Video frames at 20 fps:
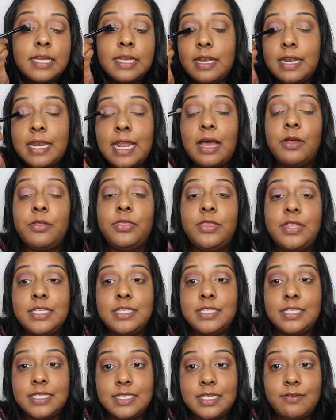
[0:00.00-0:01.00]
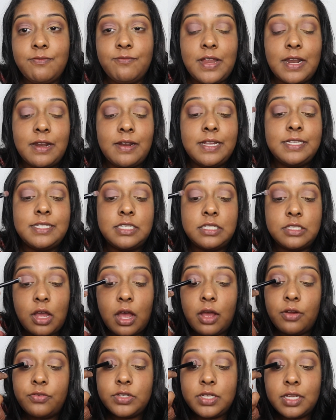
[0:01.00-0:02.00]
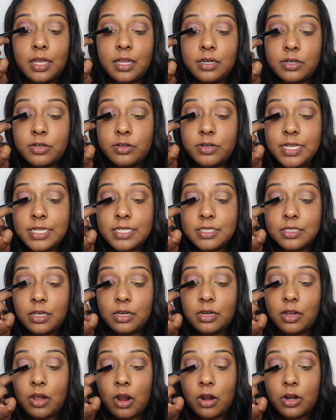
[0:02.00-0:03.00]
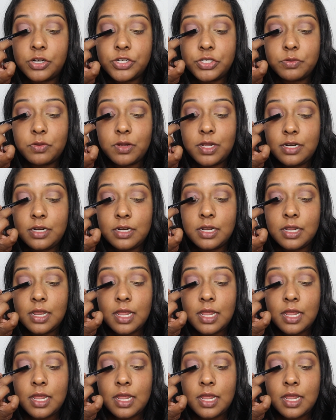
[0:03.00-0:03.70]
Now this is a very soft cut crease, not a harsh one,